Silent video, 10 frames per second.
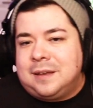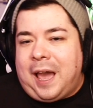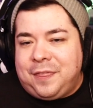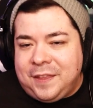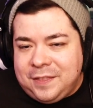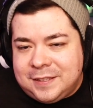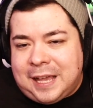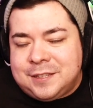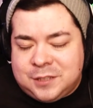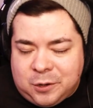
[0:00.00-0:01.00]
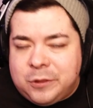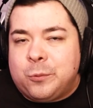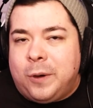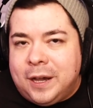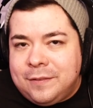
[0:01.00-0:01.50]
I think this has to do with
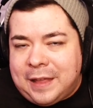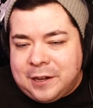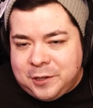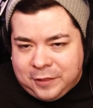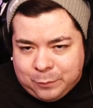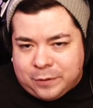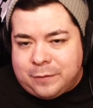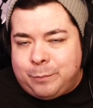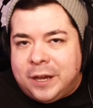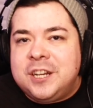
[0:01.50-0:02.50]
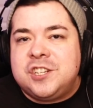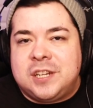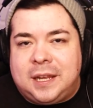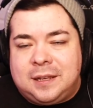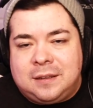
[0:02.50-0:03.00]
one, that dude they were
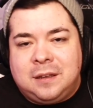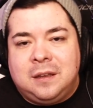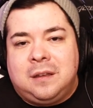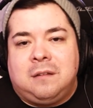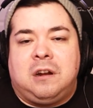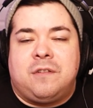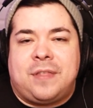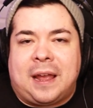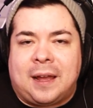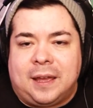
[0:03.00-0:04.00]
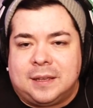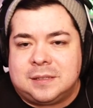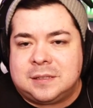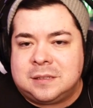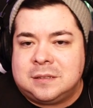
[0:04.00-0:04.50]
punishing. Whoever that guy
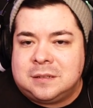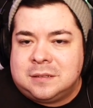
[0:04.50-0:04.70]
is.